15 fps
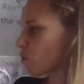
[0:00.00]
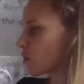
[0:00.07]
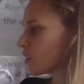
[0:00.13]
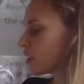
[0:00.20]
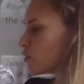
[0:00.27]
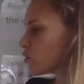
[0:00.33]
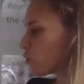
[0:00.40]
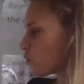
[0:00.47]
when
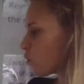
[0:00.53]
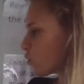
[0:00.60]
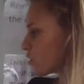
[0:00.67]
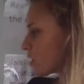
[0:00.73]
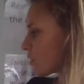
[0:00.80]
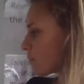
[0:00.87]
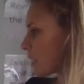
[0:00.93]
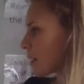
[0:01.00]
I
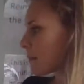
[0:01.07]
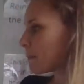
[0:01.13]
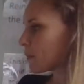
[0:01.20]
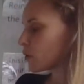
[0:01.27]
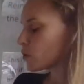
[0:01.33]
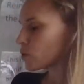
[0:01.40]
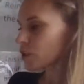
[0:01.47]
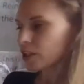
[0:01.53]
talked about
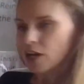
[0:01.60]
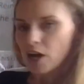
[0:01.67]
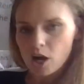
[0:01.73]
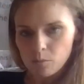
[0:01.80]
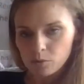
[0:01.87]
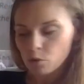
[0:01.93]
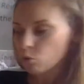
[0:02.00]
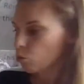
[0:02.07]
building
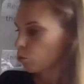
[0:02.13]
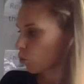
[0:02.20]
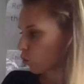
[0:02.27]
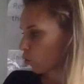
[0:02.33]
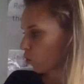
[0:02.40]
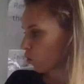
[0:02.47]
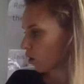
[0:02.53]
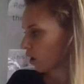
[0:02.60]
up a
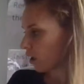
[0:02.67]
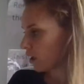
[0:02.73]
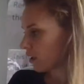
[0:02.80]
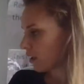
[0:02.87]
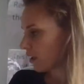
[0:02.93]
wall.